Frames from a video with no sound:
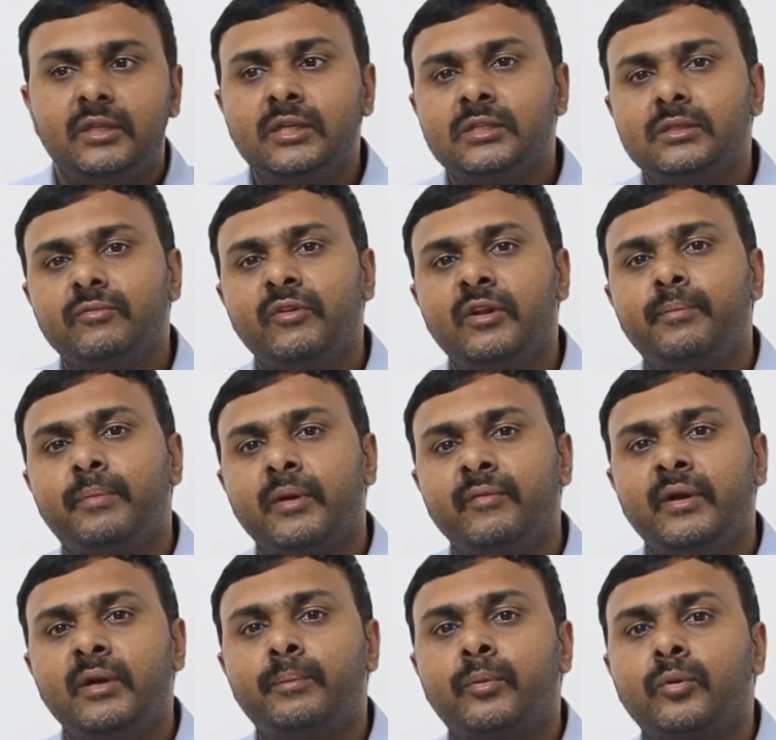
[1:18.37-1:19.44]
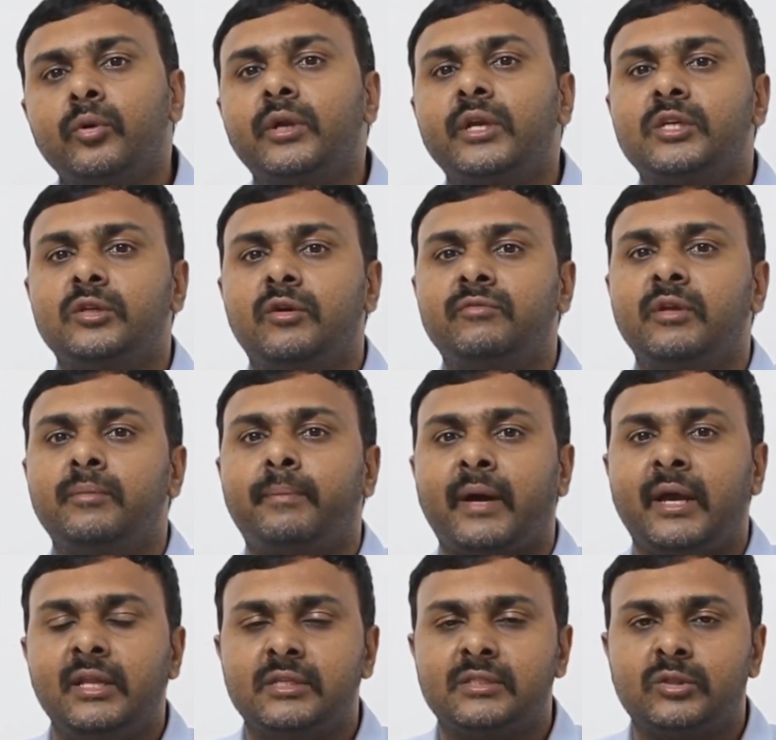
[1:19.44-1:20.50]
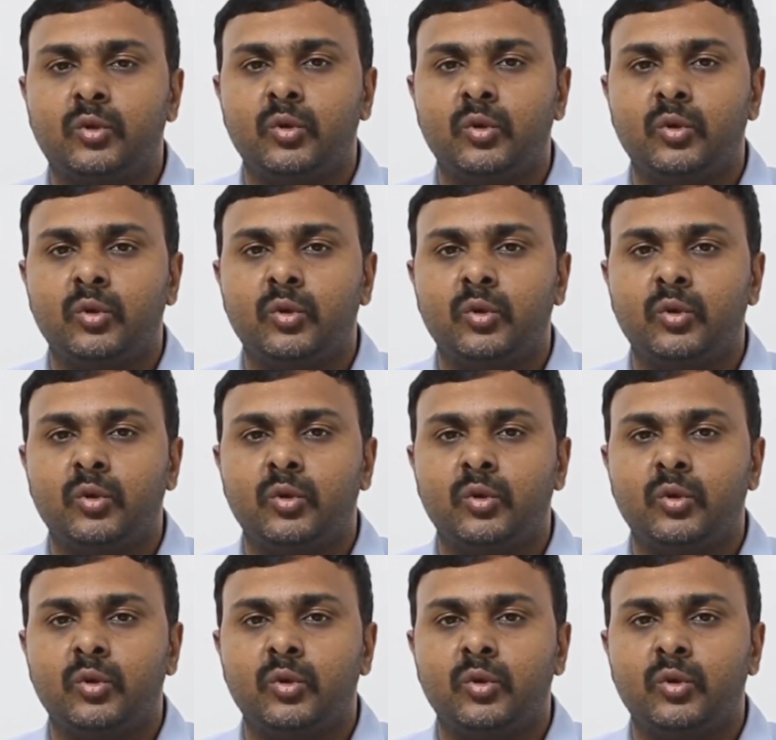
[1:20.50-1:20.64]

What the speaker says: This will prevent progression of the piles